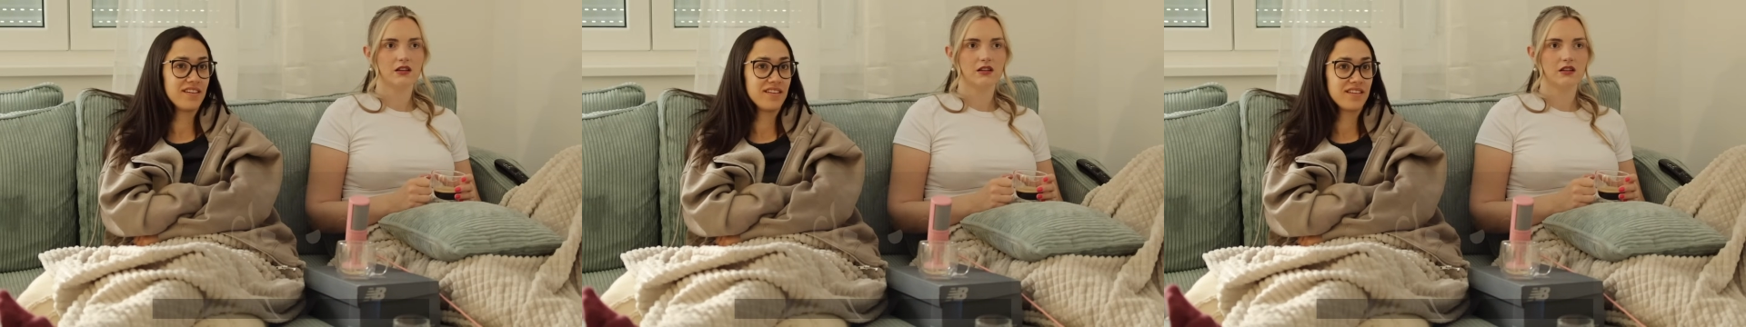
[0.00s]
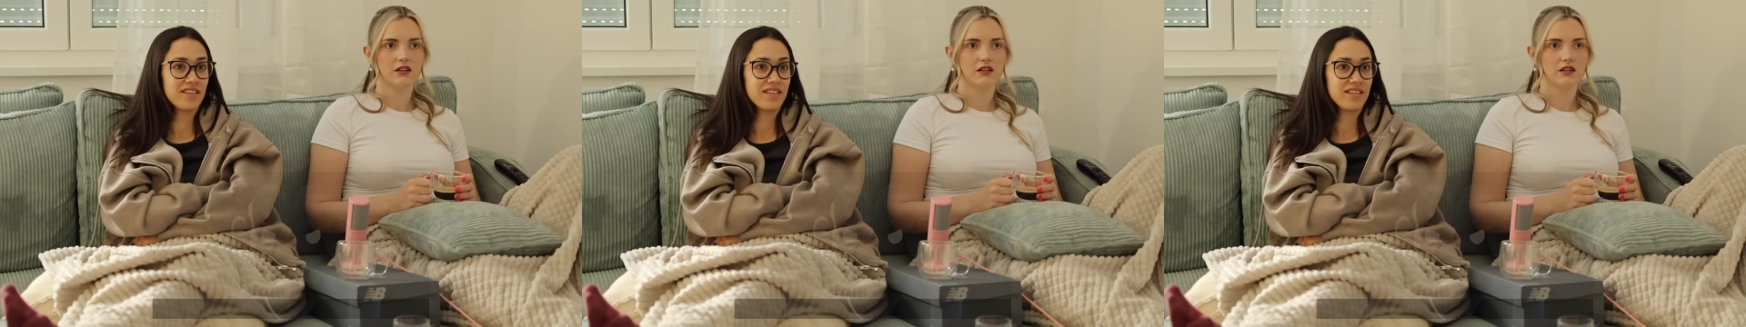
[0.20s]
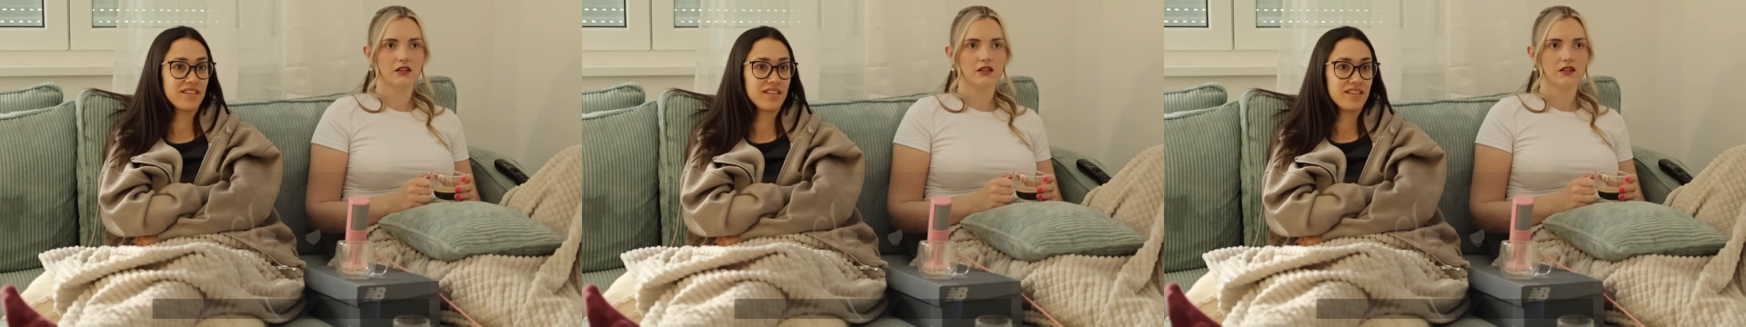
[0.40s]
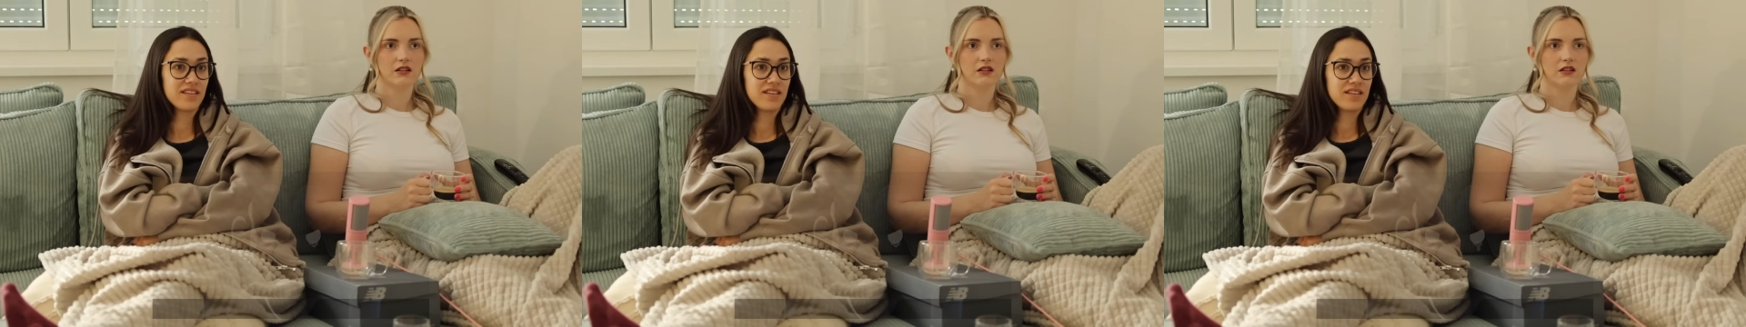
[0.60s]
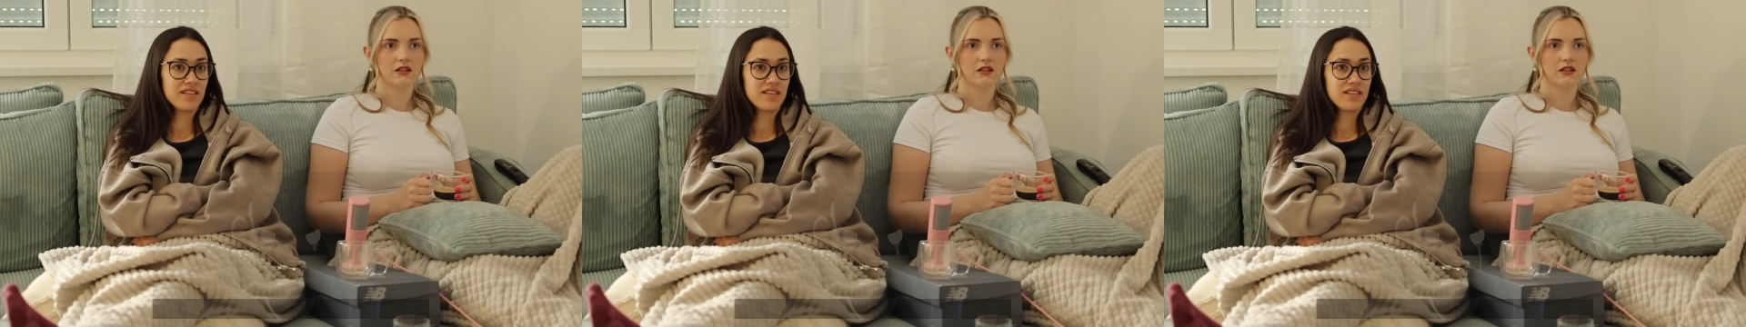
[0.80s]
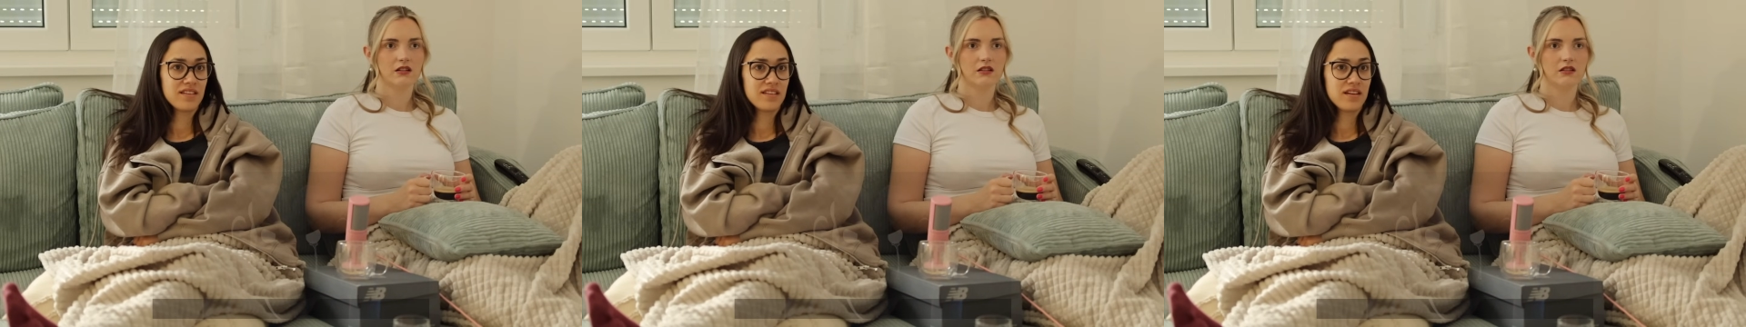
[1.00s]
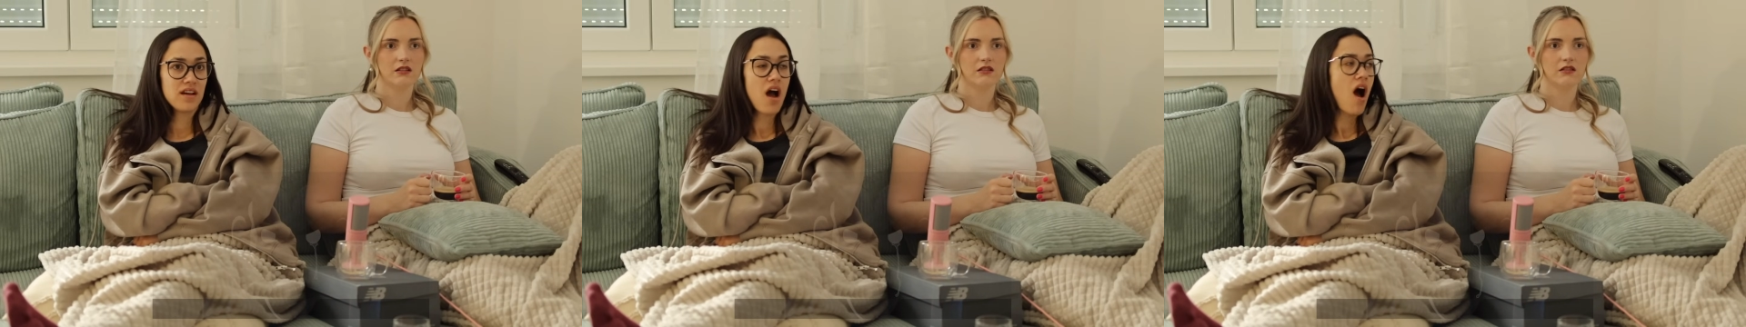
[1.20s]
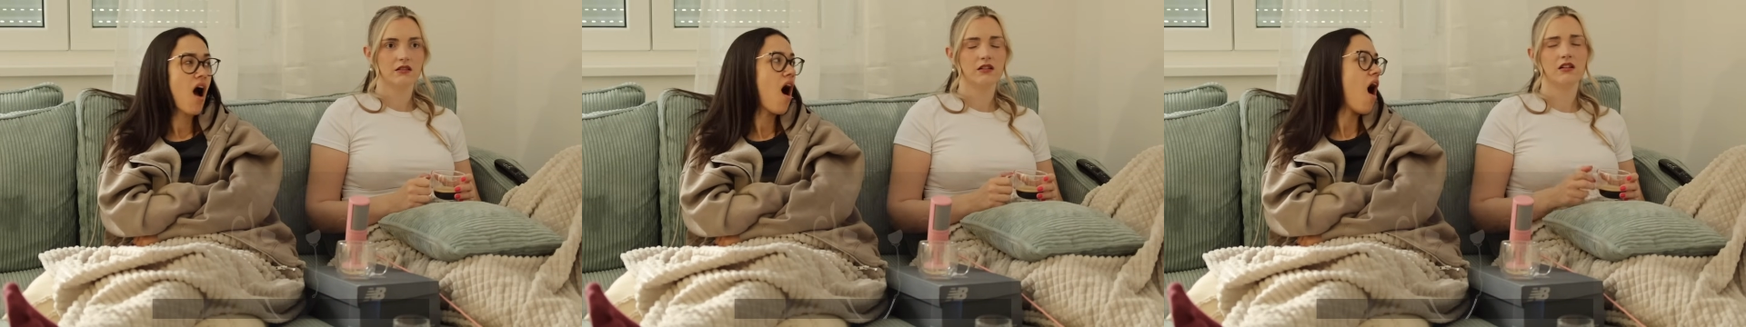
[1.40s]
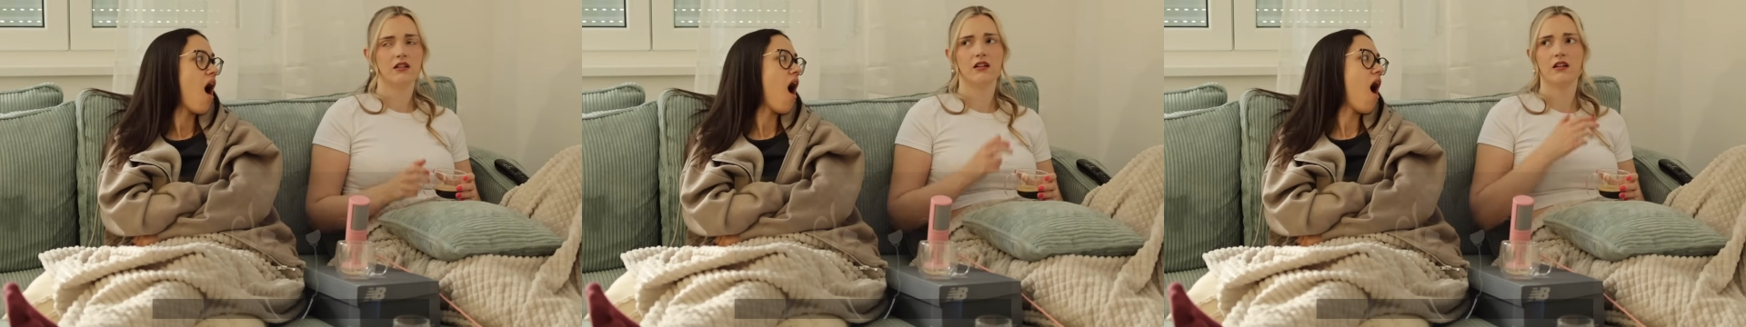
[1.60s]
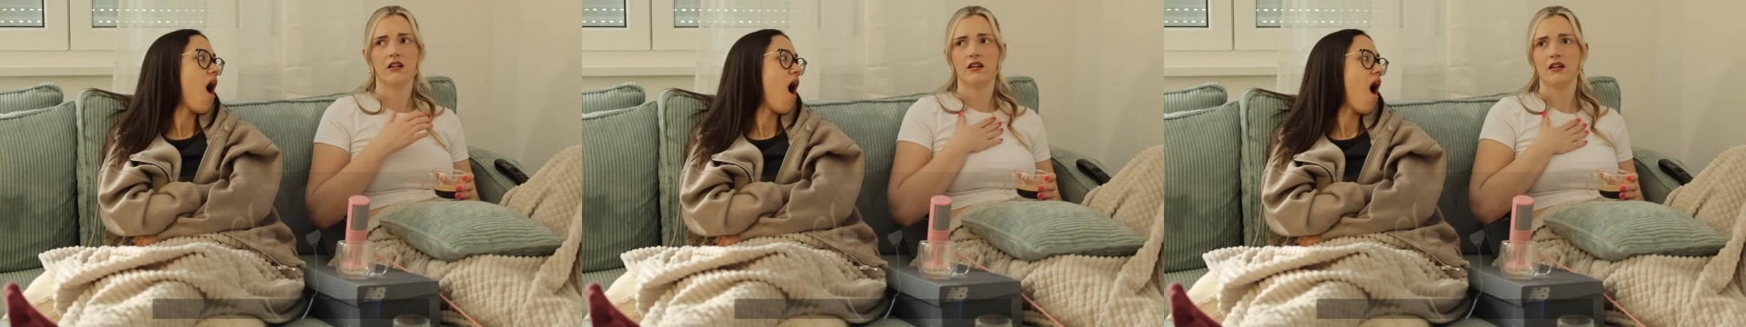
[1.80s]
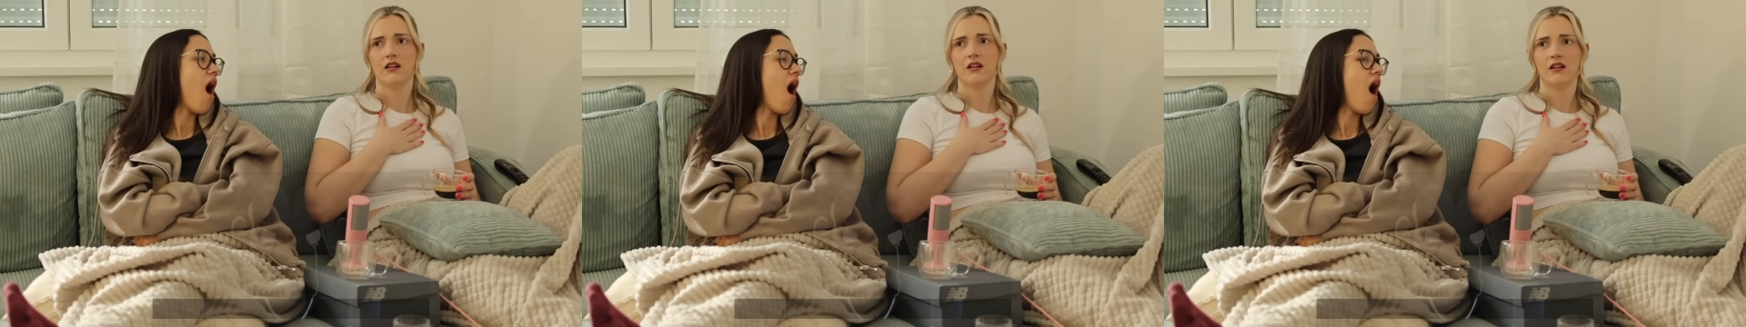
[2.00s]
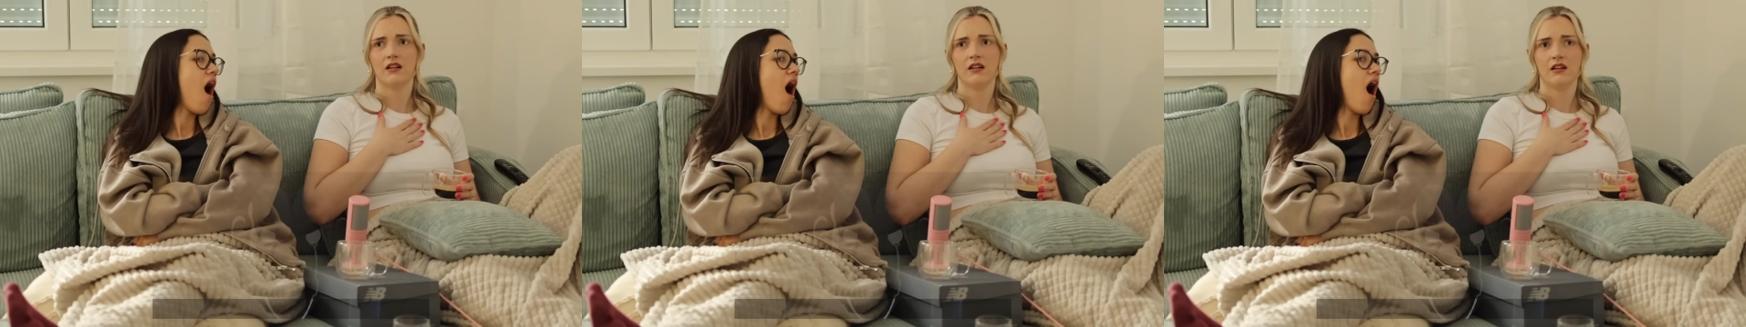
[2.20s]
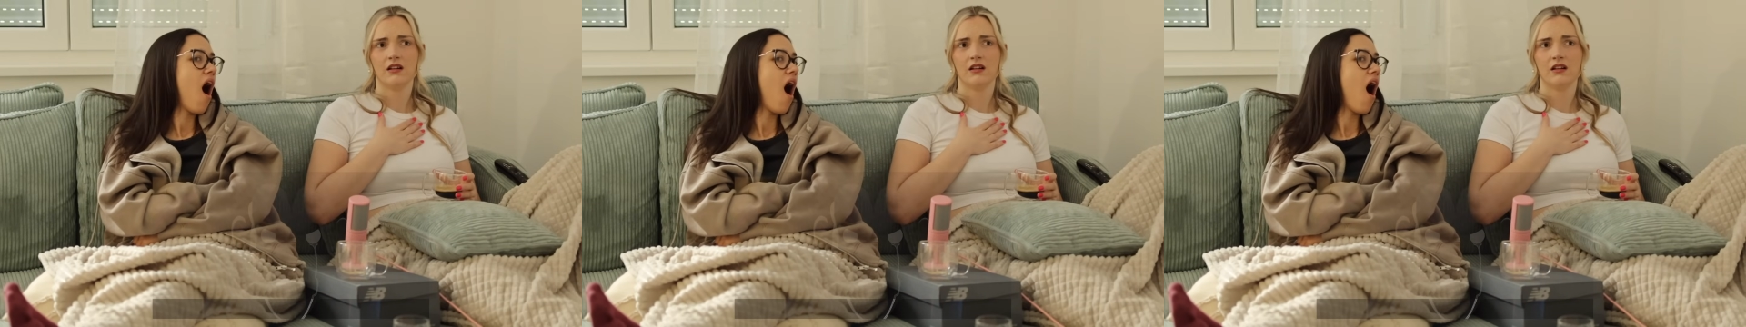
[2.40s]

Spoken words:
No one is speaking in this clip.